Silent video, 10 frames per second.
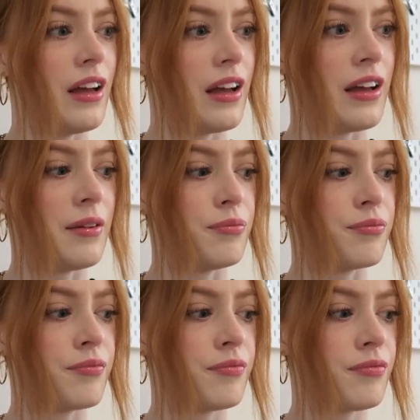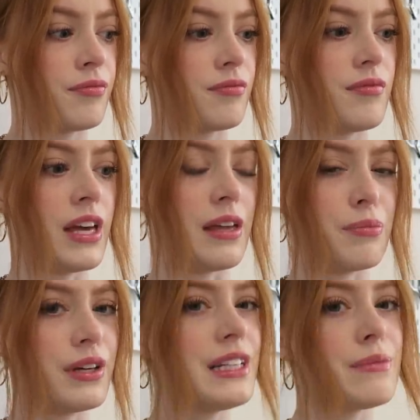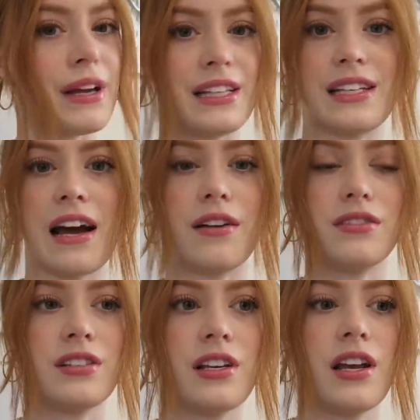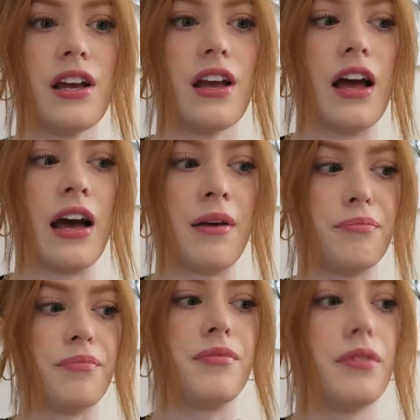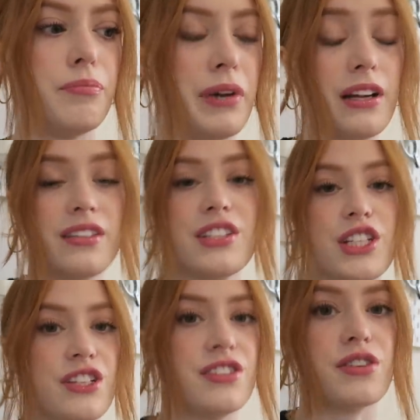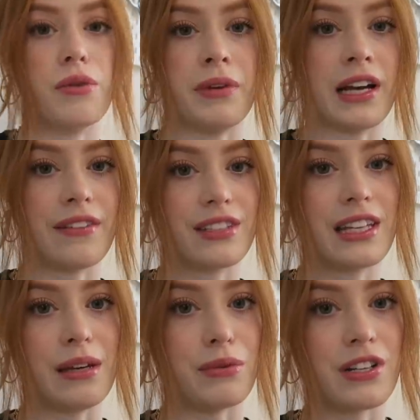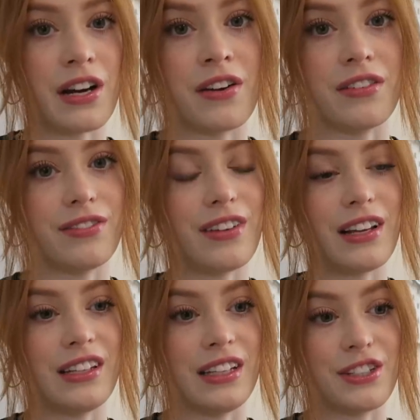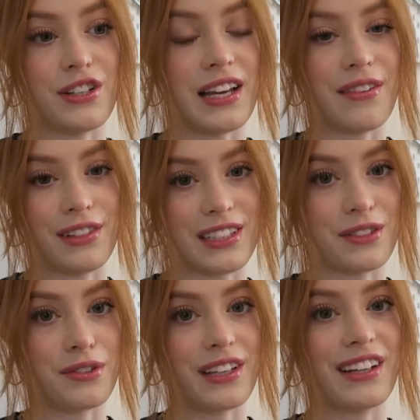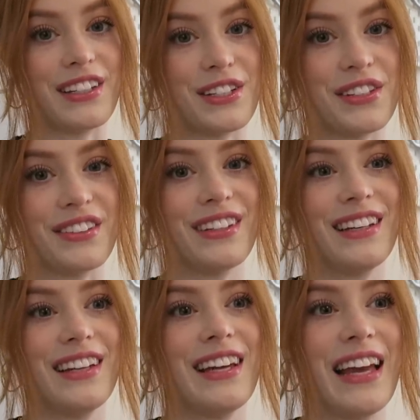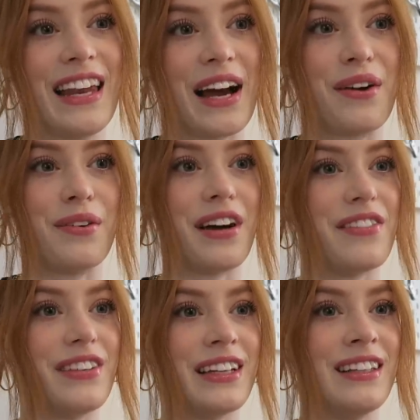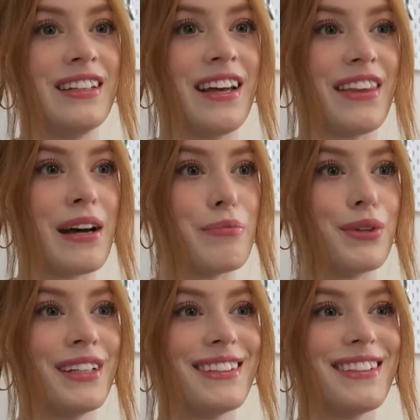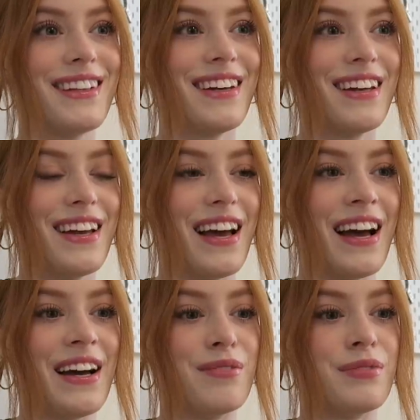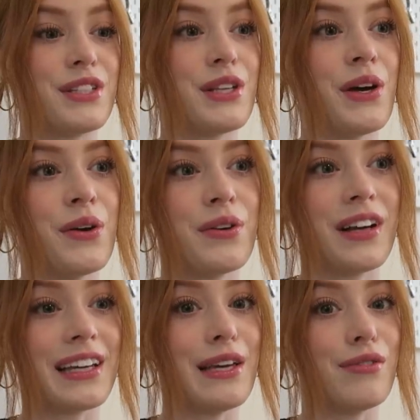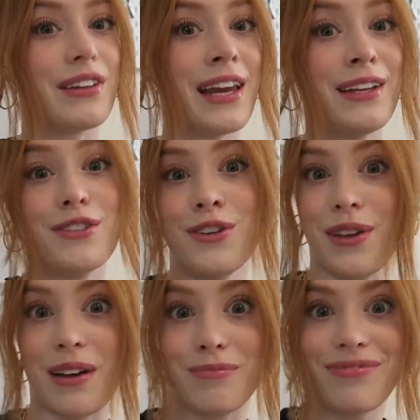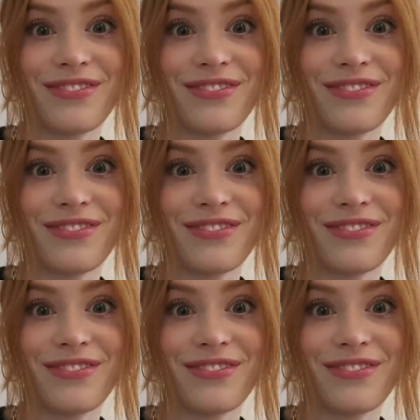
Yeah, they're pretty spaced out. But she just told me I have to keep a diary of literally every single thing I do and how I feel at that point, so I keep forgetting to do that.